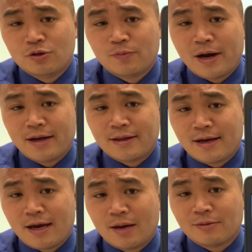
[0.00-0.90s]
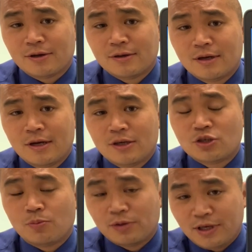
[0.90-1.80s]
behind that camera. So
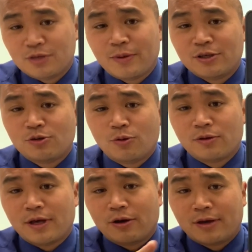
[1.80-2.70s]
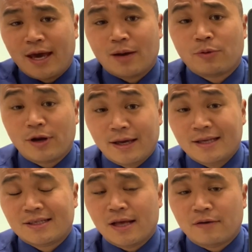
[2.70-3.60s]
please make sure that your camera
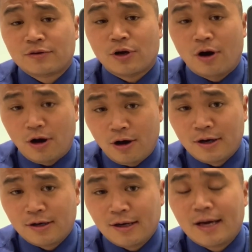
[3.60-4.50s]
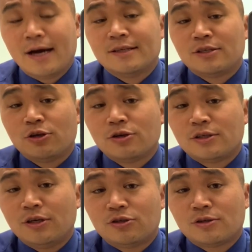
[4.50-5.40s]
is left on until your
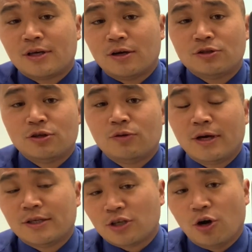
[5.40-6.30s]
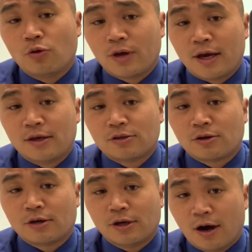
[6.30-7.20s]
teacher tells you it's okay to
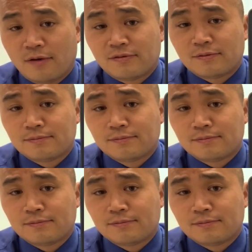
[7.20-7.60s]
turn it off.